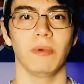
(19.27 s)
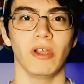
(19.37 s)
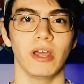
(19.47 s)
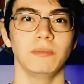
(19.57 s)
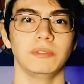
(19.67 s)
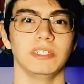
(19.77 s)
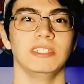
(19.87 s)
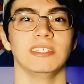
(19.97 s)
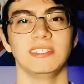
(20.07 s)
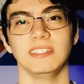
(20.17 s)
Powerups
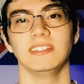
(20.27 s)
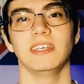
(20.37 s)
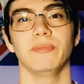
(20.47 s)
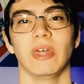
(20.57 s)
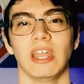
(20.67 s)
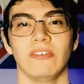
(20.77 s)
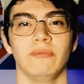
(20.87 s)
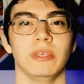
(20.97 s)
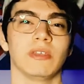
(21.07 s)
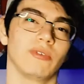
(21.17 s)
is a system that
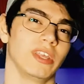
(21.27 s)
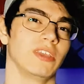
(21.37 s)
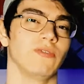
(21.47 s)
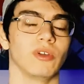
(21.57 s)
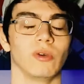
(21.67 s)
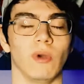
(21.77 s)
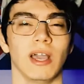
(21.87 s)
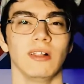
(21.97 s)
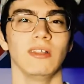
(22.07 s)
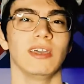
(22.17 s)
I've been creating for a
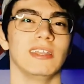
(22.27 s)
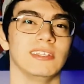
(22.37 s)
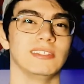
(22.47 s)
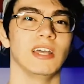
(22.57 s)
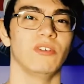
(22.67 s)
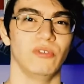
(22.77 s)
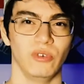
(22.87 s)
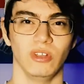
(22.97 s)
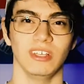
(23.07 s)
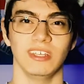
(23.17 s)
while and it's now
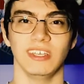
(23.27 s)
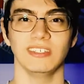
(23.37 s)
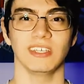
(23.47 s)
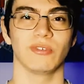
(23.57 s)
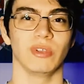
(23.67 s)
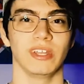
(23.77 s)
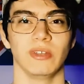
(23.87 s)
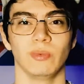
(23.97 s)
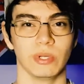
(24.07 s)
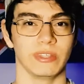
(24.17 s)
fully
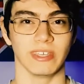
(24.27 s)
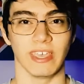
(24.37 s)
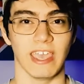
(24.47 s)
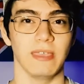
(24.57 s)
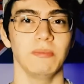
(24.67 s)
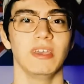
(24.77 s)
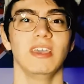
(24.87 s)
integrated with the game,